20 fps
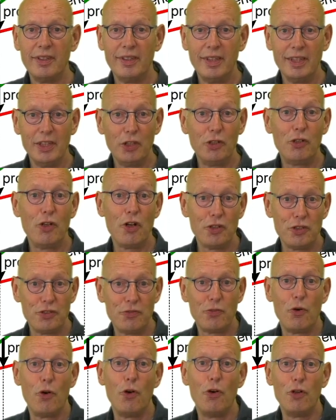And the cost
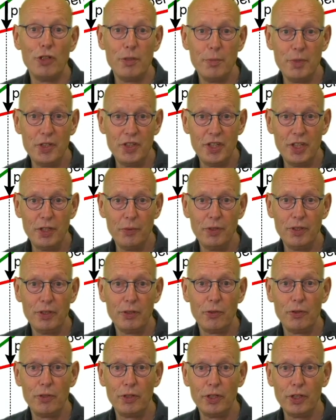for all the
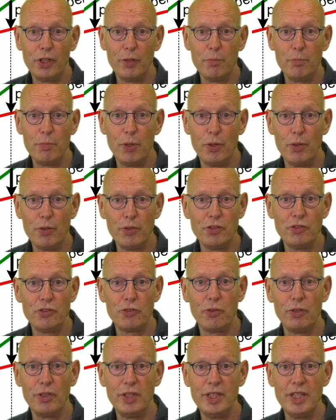material, all the components,
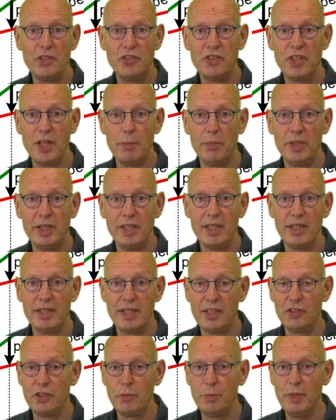all the assembly that
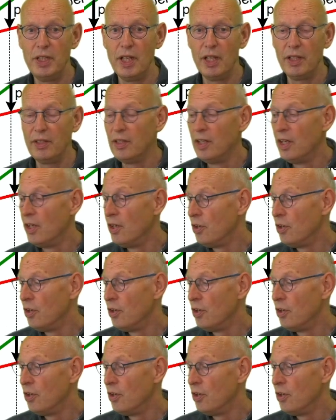has to be done.